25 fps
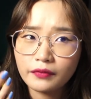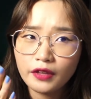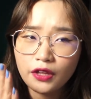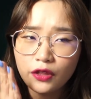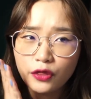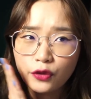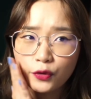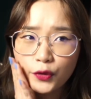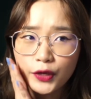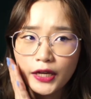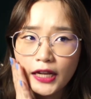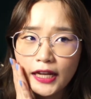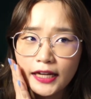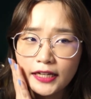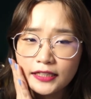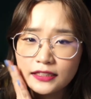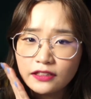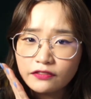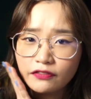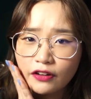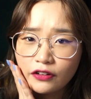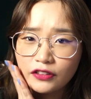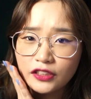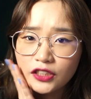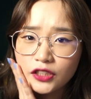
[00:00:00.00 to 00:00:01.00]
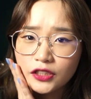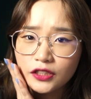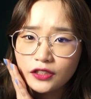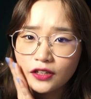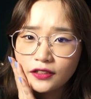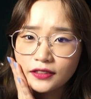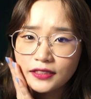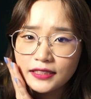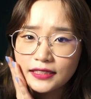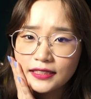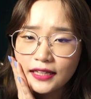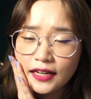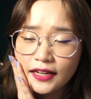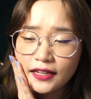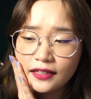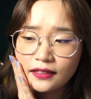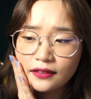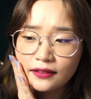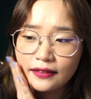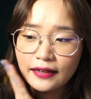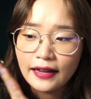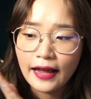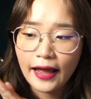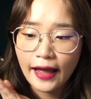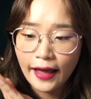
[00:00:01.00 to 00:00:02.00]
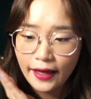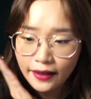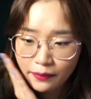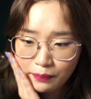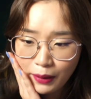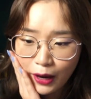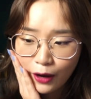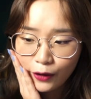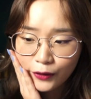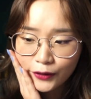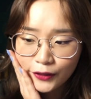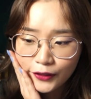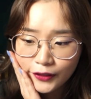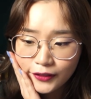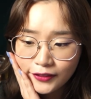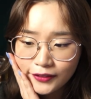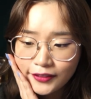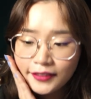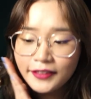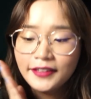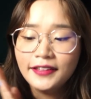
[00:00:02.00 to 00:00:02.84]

3 layers of foundation on this side and powder,